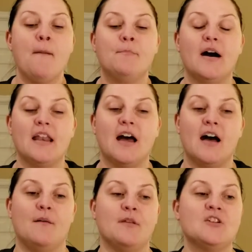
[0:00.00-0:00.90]
But
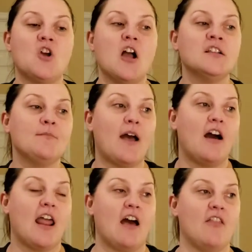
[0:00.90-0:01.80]
he talks
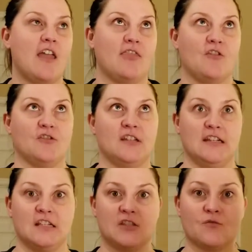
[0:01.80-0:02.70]
about how like there's
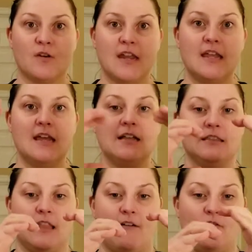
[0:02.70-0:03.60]
these 3
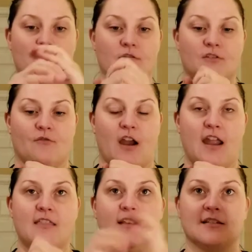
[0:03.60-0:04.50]
levels,
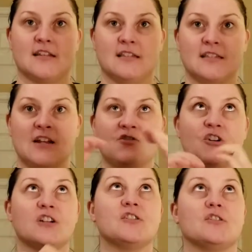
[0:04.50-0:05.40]
right? These
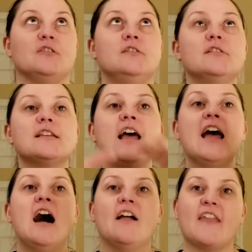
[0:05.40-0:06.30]
concentric circles.
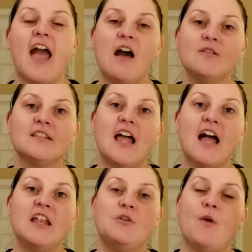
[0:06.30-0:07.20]
On the
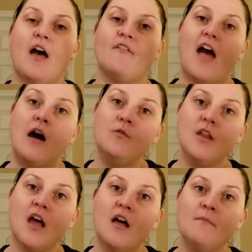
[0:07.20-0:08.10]
outside, you have
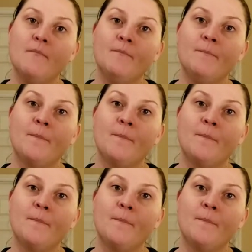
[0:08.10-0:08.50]
outcome.